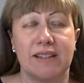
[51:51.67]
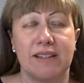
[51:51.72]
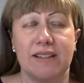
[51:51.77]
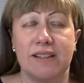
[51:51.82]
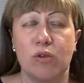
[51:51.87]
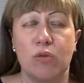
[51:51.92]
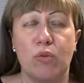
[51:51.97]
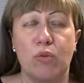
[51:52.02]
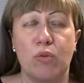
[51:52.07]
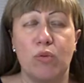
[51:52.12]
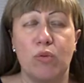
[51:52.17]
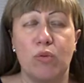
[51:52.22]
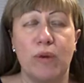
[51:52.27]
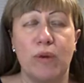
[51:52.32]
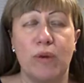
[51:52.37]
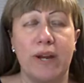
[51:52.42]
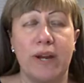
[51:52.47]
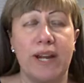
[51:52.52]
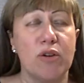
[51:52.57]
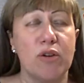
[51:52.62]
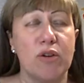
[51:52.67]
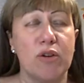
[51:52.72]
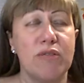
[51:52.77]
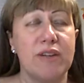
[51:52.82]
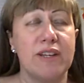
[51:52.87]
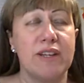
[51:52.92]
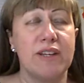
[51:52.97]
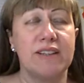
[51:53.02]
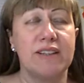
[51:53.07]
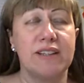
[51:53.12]
The rate of
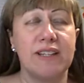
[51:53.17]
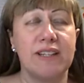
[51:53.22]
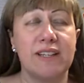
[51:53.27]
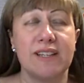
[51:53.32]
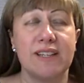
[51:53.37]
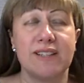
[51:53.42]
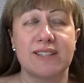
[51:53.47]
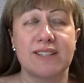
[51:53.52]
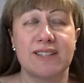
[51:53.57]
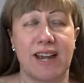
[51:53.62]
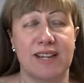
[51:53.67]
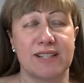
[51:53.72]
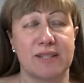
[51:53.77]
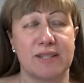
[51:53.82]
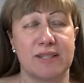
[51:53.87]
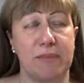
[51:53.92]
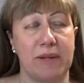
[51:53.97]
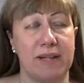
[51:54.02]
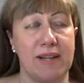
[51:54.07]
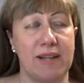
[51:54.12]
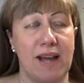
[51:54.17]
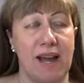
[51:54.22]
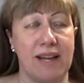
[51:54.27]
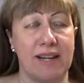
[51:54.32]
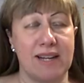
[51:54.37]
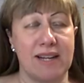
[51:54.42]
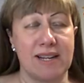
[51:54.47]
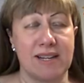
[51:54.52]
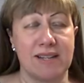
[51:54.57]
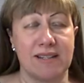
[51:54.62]
healing is
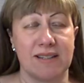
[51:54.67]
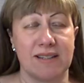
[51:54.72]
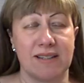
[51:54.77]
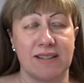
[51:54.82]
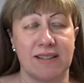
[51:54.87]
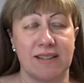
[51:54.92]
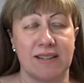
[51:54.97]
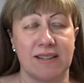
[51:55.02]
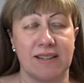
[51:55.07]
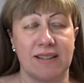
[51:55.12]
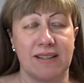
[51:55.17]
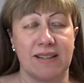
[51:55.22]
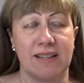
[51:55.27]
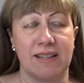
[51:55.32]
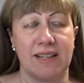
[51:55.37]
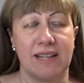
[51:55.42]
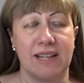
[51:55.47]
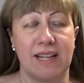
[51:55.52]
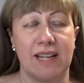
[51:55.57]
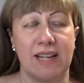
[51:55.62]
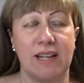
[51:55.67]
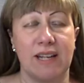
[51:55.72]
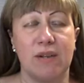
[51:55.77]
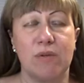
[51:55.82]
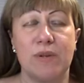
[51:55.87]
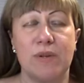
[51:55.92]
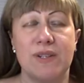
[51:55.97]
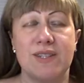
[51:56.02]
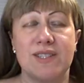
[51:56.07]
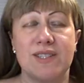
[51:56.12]
expediting, and
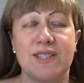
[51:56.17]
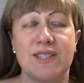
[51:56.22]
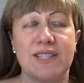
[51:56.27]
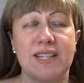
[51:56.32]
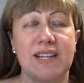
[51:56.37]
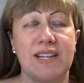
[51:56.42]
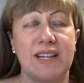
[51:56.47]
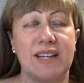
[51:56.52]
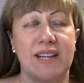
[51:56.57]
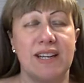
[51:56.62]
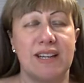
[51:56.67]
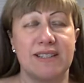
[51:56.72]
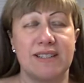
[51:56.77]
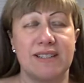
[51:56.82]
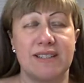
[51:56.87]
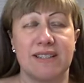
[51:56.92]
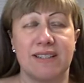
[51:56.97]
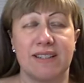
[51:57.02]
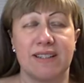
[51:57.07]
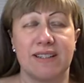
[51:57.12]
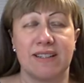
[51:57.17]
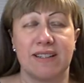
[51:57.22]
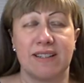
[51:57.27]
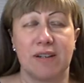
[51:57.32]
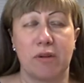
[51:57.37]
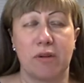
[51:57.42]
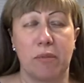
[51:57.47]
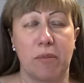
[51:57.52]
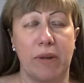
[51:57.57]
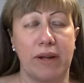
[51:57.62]
we see it
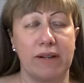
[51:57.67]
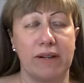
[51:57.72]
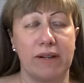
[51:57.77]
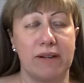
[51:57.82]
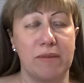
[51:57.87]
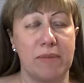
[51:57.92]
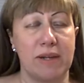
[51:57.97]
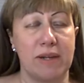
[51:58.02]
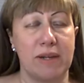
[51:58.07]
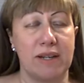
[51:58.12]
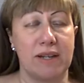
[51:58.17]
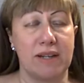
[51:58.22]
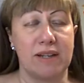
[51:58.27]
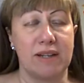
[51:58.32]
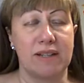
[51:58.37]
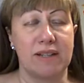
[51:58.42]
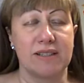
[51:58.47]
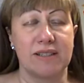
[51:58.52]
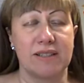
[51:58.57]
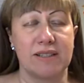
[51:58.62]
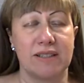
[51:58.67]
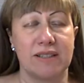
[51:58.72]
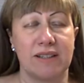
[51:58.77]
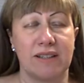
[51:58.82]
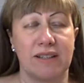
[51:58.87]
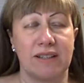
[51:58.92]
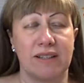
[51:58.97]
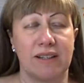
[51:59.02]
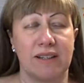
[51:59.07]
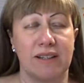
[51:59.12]
by the minute,
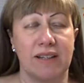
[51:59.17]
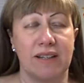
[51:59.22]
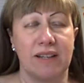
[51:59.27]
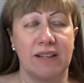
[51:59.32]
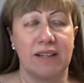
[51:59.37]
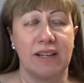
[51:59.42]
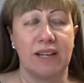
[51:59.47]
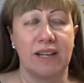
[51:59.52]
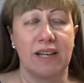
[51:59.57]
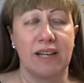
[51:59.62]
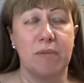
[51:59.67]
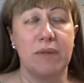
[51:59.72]
and